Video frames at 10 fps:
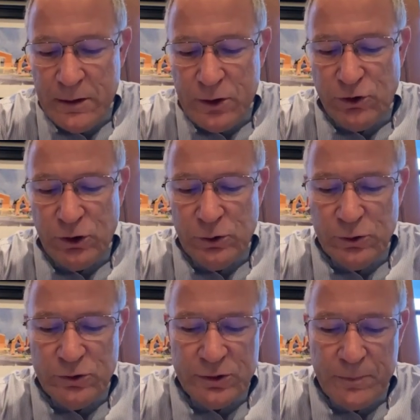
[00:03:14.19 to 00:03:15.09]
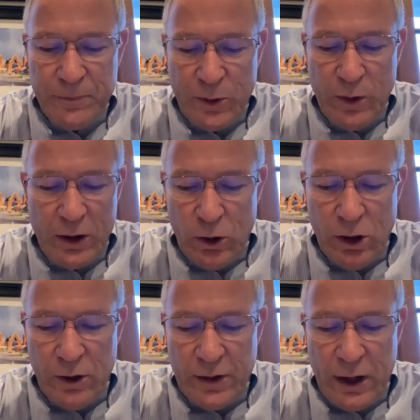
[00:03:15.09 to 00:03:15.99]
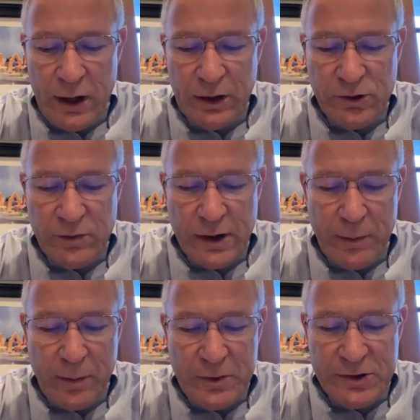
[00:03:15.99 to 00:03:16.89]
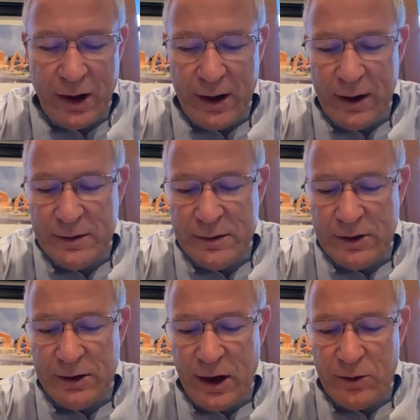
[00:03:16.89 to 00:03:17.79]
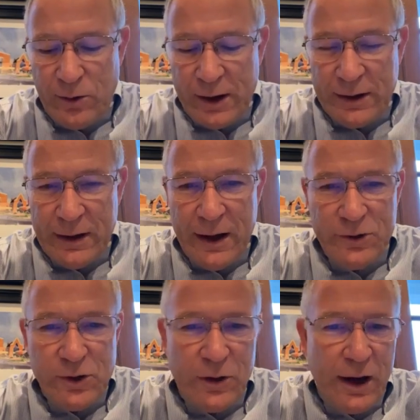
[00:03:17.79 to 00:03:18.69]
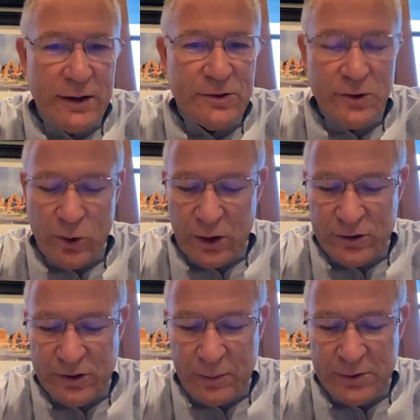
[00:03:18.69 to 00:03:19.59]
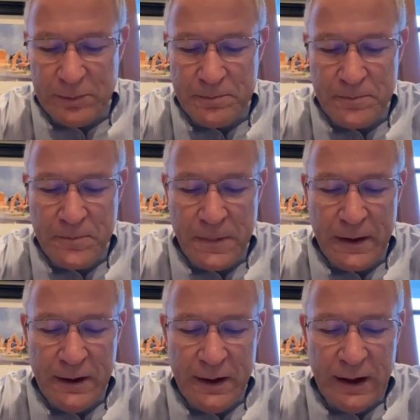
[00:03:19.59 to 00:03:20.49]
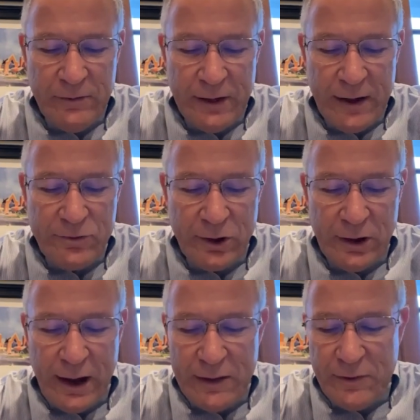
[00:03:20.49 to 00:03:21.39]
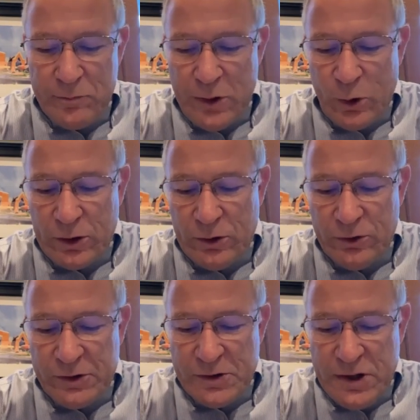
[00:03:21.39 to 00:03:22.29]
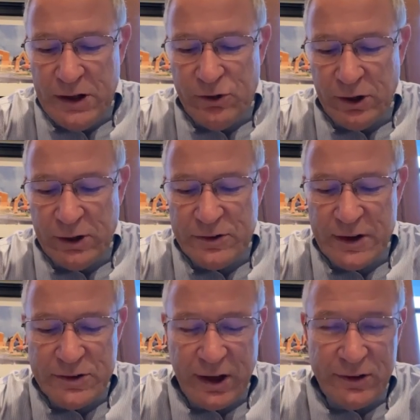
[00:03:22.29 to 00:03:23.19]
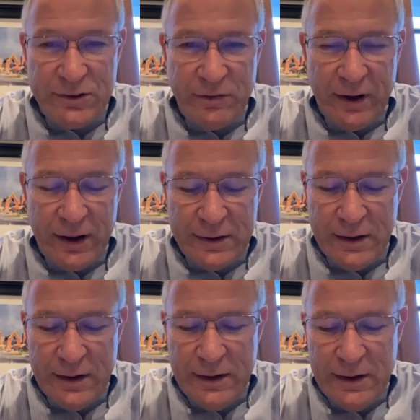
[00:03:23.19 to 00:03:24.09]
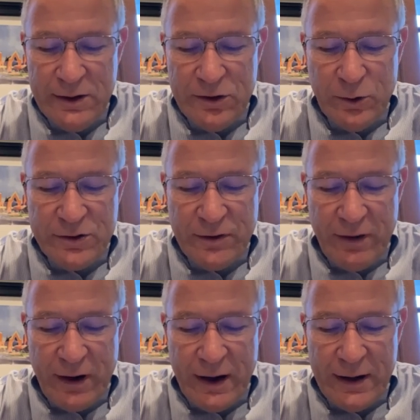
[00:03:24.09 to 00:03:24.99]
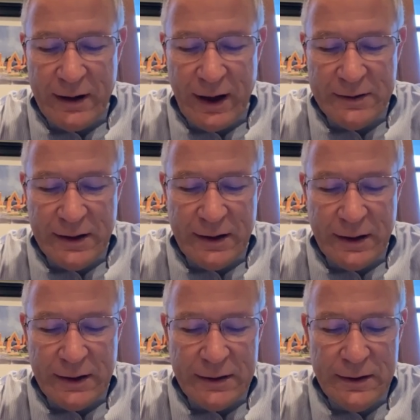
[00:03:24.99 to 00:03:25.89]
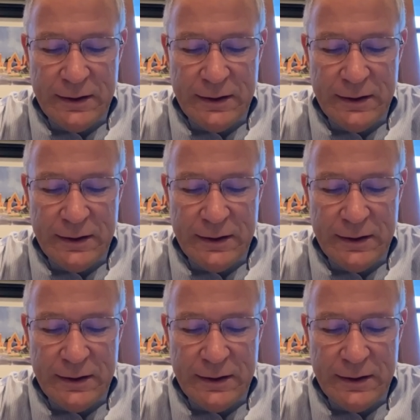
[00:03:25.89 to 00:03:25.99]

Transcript: The Jews, who had all the knowledge of a coming Messiah, did not recognize Christ nor accept him even after a life of miracles and teachings that testified to his divine identity.